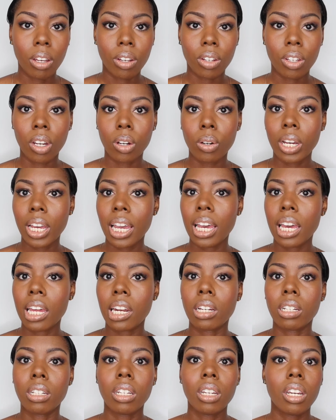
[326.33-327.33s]
Go ahead
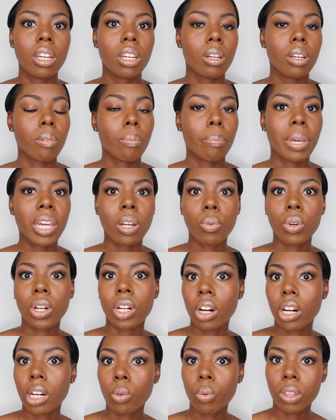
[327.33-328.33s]
and make it
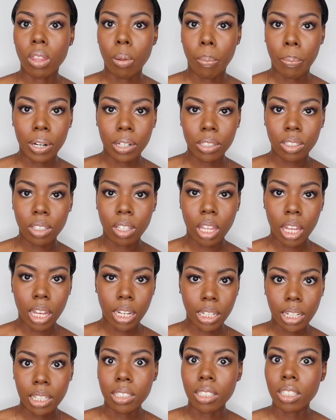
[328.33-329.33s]
recurring with the person that
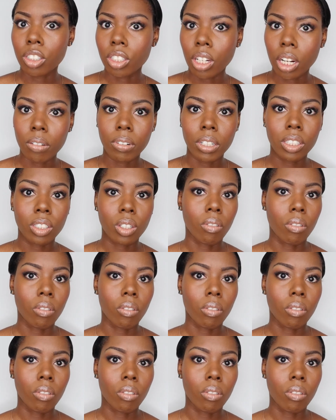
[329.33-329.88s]
does the service.